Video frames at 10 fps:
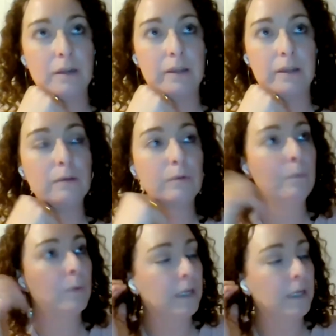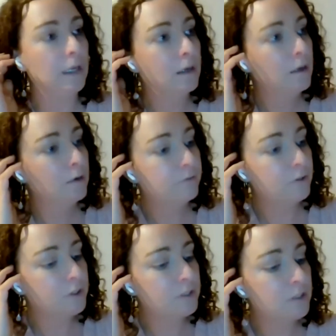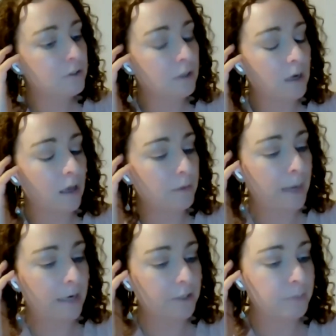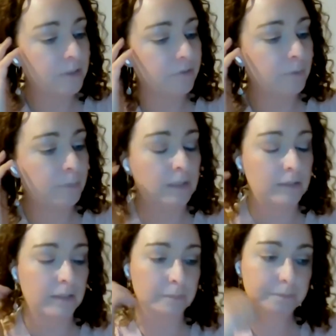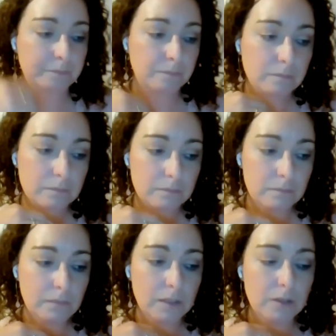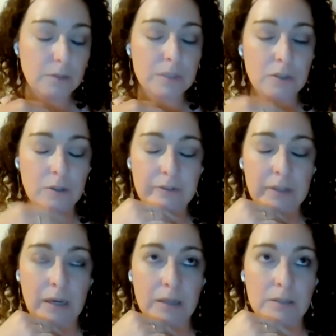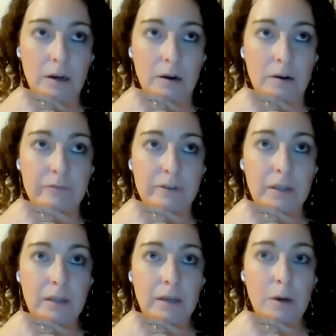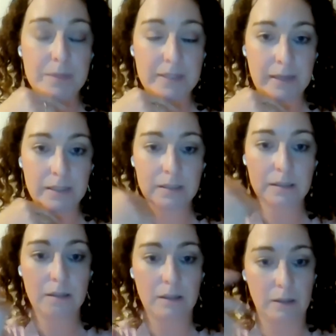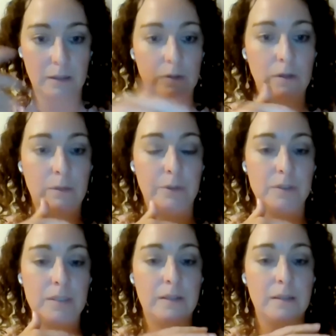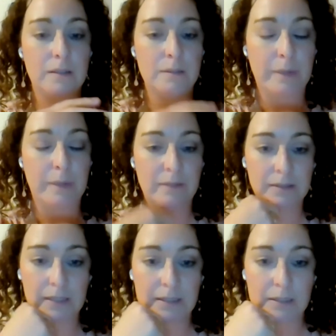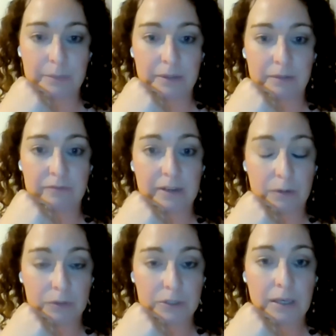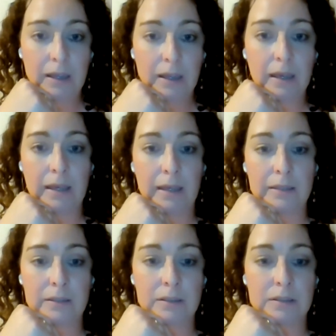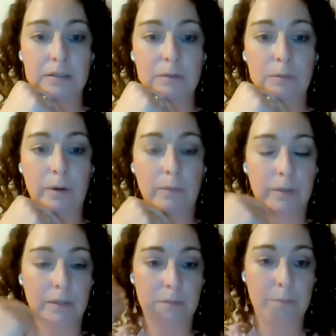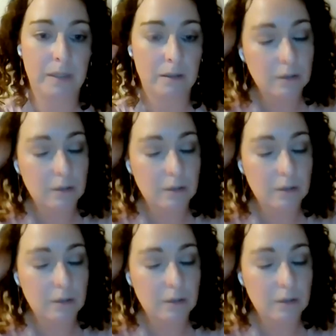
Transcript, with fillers: I think when we first took on the management of the building, there was an awful lot of upset in the local community that this burial site had been found and we were this big